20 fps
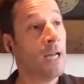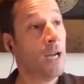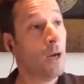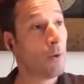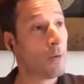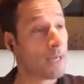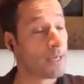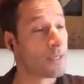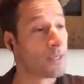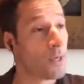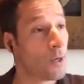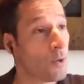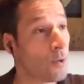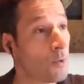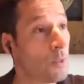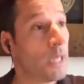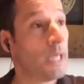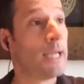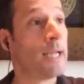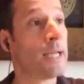Okay,
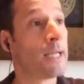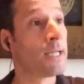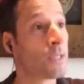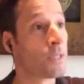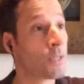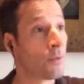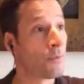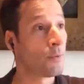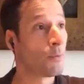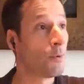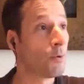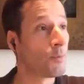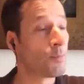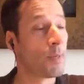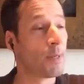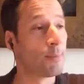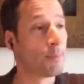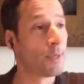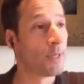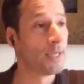so the
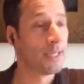roadmap